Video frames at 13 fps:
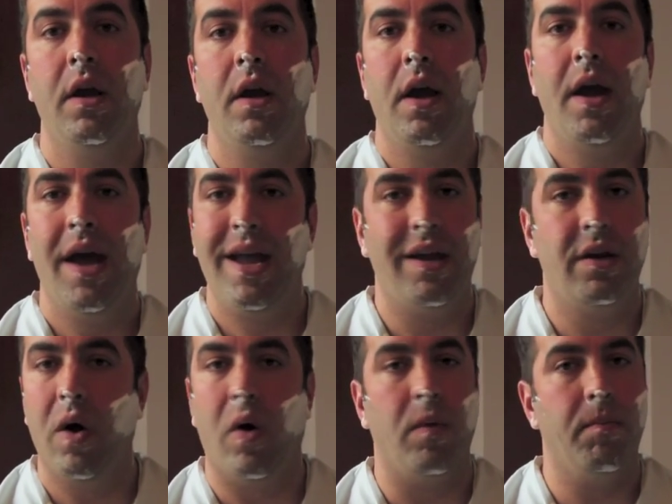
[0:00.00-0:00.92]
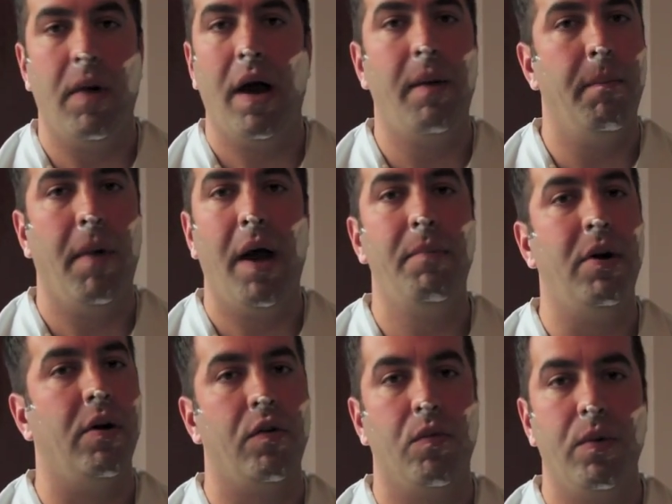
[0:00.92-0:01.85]
hey, you know, my
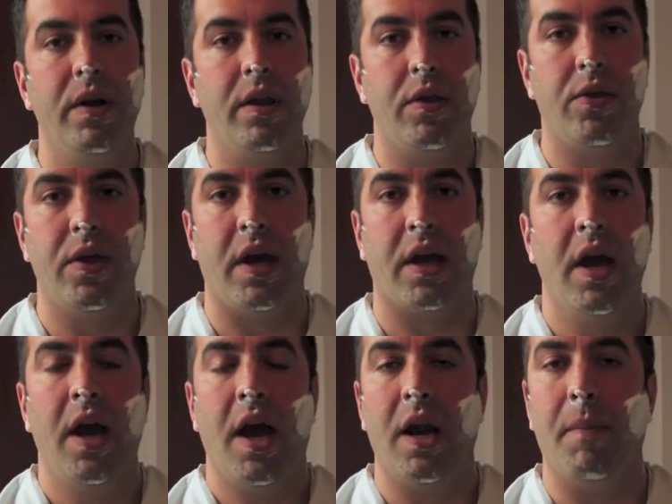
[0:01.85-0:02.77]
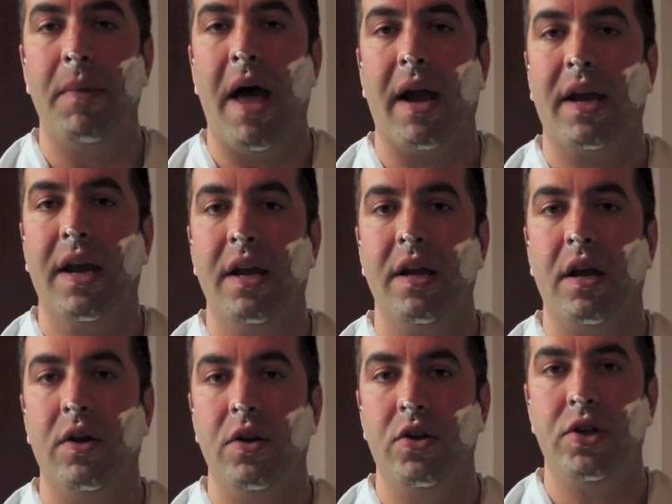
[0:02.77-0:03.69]
beard's really thick and I'm not getting
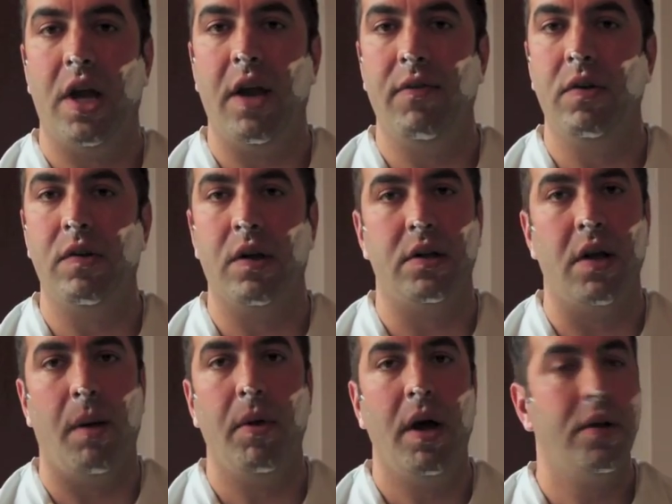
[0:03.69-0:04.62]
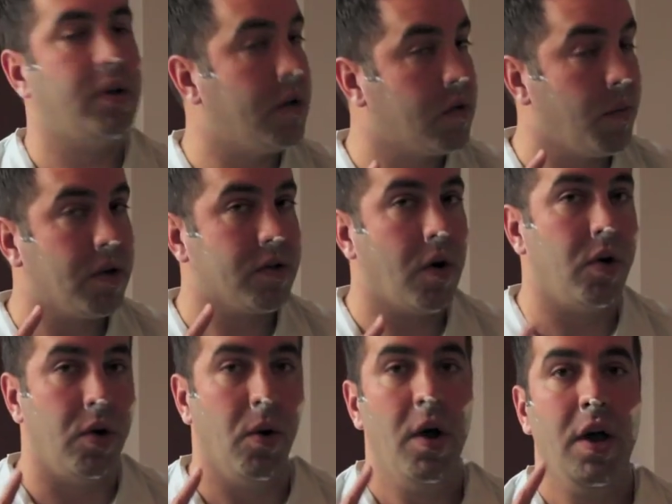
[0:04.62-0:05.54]
a good shave using a double edge. I just want to show
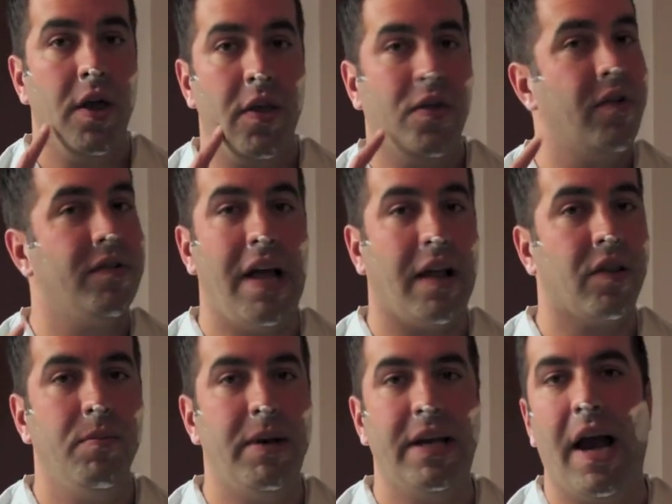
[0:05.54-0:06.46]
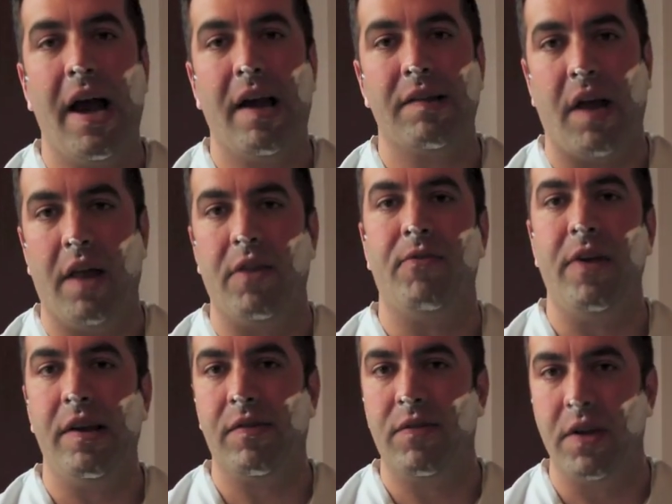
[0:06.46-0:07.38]
you, there's not too many guys on the
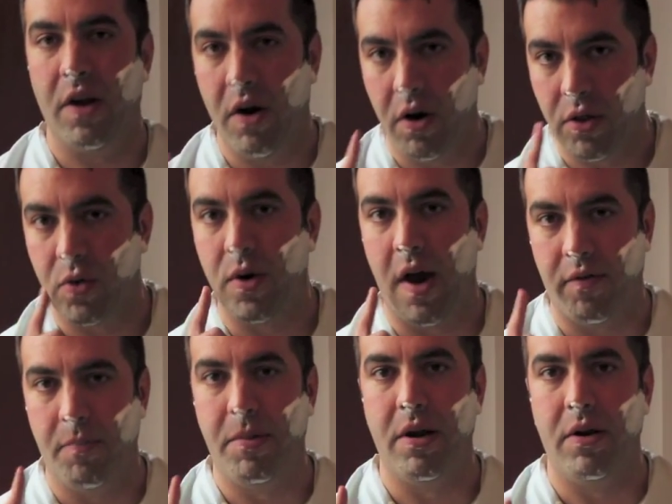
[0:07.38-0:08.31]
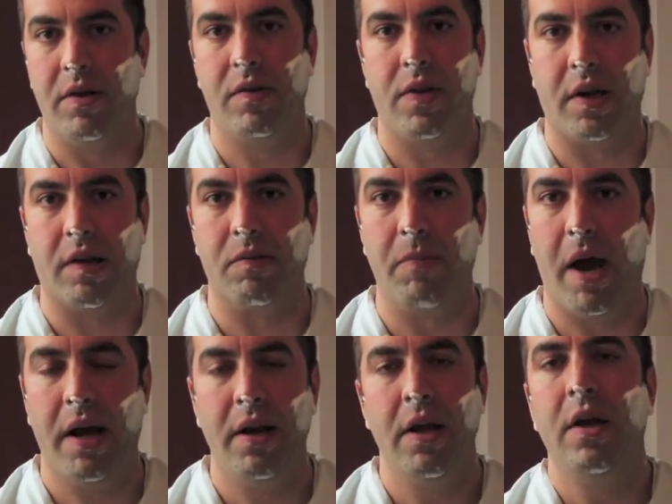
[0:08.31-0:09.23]
face of the earth who have a beard as thick as
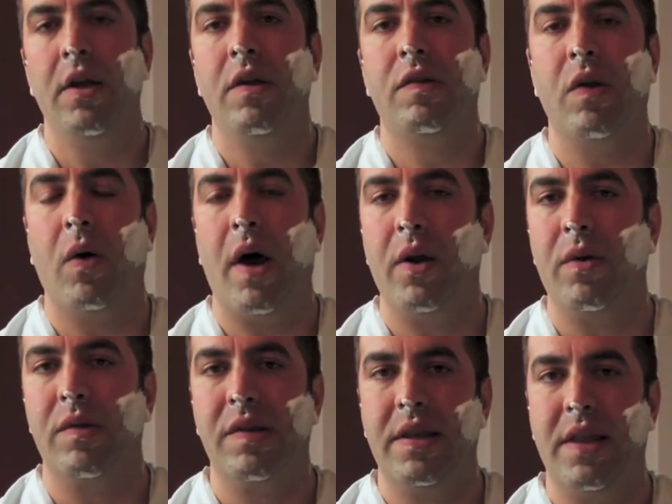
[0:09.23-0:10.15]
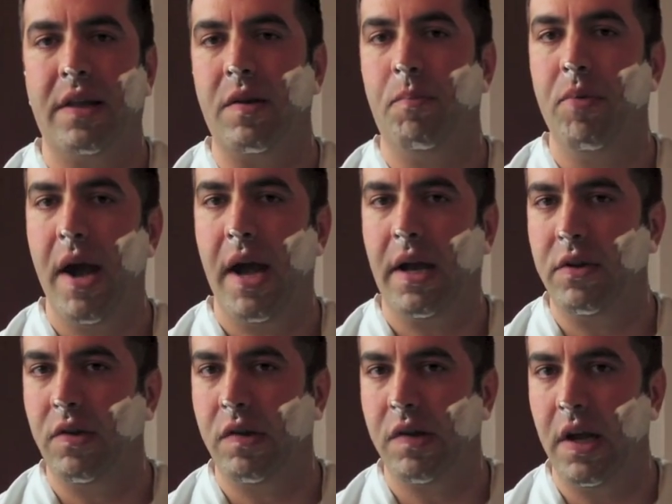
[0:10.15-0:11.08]
mine. So I don't say that to brag.
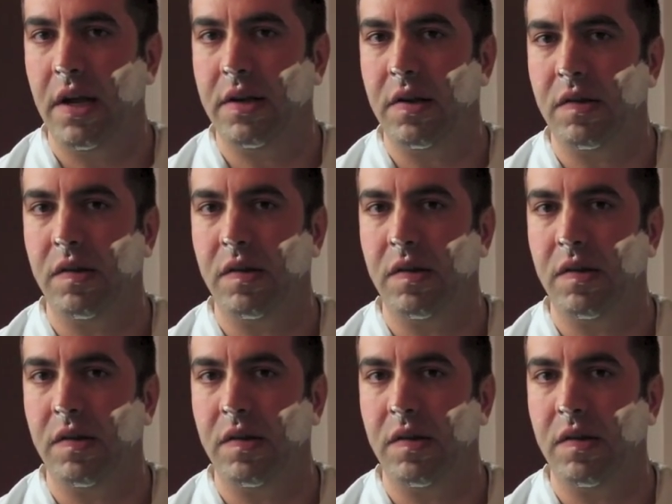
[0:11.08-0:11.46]
I just say it to